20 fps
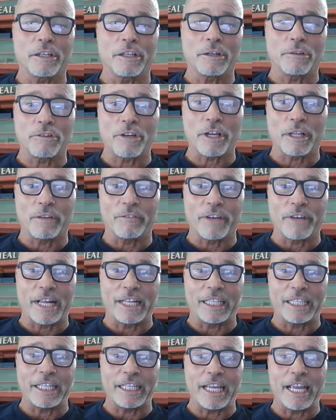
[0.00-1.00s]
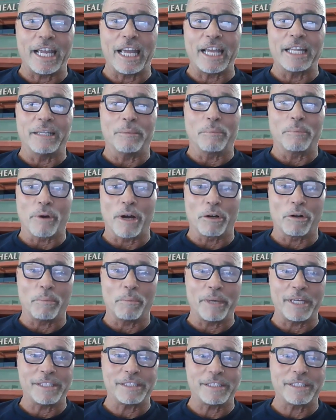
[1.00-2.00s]
several immediate care
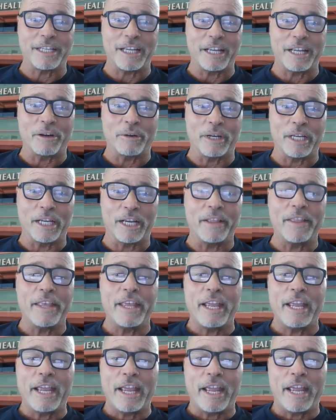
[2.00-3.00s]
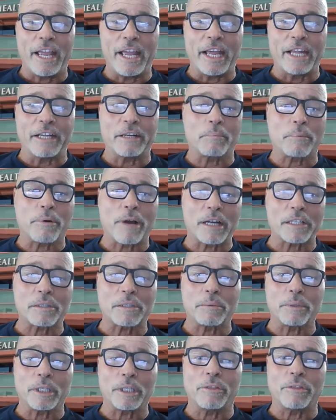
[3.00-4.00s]
facilities as well. We have
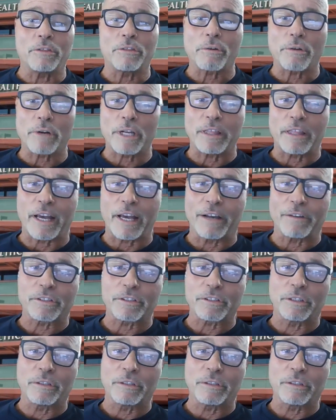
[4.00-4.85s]
uh, facilities